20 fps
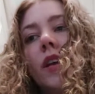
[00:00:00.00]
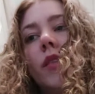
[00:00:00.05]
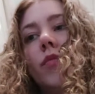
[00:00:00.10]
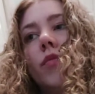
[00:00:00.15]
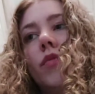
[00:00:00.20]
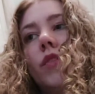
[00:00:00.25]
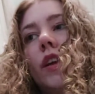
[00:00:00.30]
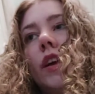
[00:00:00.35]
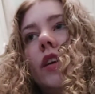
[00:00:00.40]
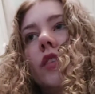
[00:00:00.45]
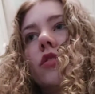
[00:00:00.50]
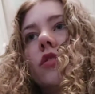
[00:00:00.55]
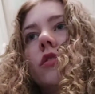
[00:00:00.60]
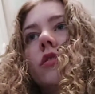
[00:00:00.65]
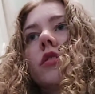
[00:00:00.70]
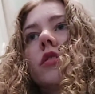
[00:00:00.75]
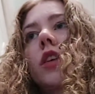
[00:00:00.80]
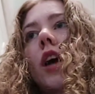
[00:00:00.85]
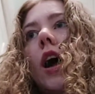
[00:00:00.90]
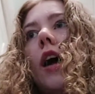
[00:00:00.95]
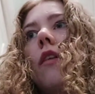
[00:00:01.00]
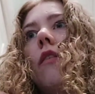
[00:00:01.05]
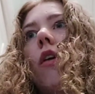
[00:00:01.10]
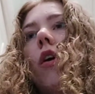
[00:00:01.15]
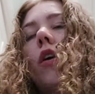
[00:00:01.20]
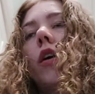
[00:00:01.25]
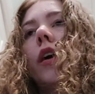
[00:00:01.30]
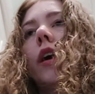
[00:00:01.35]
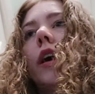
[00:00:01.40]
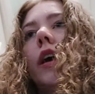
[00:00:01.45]
inflation
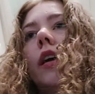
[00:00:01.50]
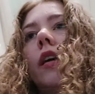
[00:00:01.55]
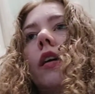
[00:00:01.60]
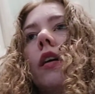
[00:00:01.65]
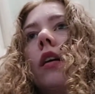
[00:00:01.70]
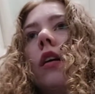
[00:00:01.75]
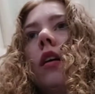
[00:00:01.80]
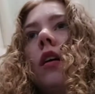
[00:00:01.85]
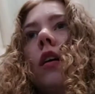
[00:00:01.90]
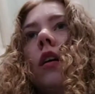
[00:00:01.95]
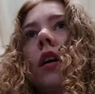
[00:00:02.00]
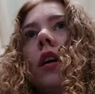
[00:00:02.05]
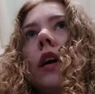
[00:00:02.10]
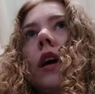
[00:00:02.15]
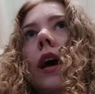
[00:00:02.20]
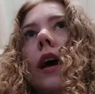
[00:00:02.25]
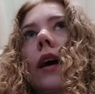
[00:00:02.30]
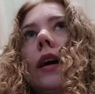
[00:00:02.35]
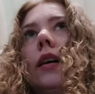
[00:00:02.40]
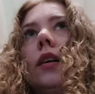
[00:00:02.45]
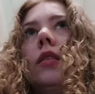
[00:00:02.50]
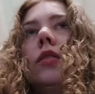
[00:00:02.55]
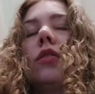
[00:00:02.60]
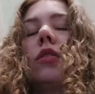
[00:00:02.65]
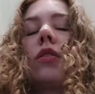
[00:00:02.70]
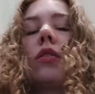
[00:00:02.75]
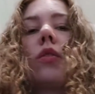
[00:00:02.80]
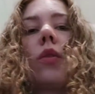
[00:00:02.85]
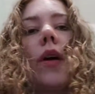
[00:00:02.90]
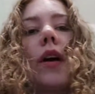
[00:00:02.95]
skyrocketing.
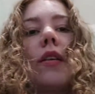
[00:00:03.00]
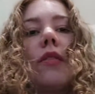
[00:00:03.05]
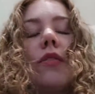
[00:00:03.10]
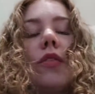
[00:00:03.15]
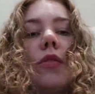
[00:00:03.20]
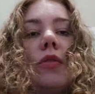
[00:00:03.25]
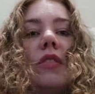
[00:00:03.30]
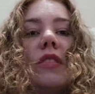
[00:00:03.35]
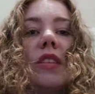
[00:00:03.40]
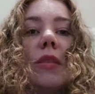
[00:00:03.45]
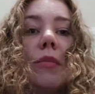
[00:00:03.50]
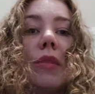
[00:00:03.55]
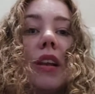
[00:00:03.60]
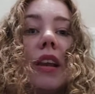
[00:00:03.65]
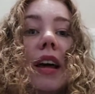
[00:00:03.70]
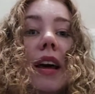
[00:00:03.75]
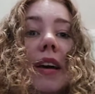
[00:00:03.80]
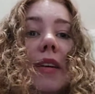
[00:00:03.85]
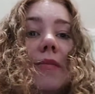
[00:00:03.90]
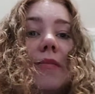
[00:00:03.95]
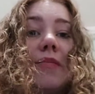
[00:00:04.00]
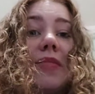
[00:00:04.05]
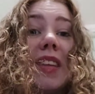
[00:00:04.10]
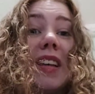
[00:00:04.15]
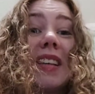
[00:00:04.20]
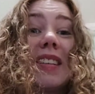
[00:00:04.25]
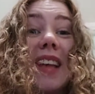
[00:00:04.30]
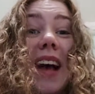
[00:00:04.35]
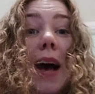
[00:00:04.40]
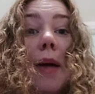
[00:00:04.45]
Quite a few similar
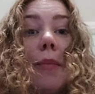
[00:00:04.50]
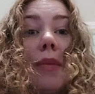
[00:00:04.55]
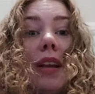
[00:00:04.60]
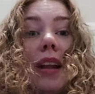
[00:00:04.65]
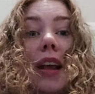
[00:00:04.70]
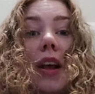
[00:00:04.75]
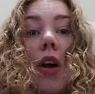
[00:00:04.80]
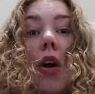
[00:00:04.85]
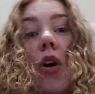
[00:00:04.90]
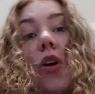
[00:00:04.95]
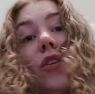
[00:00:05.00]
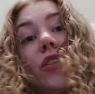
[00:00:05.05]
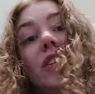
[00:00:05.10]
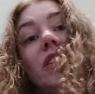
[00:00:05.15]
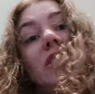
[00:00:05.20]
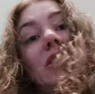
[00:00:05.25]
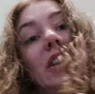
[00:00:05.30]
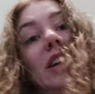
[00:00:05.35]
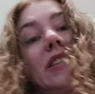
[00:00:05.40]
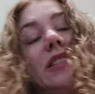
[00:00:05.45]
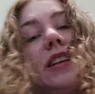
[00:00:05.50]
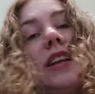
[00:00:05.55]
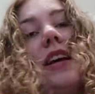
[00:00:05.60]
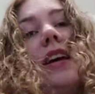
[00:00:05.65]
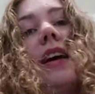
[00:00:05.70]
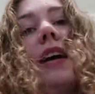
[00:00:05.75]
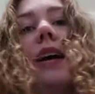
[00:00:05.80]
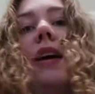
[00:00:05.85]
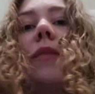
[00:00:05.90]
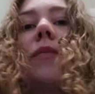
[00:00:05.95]
things happening all these years
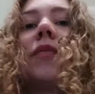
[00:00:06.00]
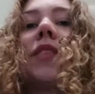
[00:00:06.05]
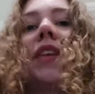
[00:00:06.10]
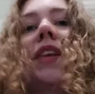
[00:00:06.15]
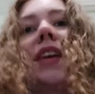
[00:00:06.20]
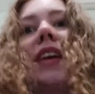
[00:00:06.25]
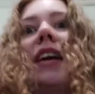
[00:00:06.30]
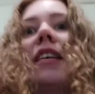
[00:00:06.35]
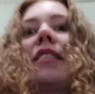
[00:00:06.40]
later, and I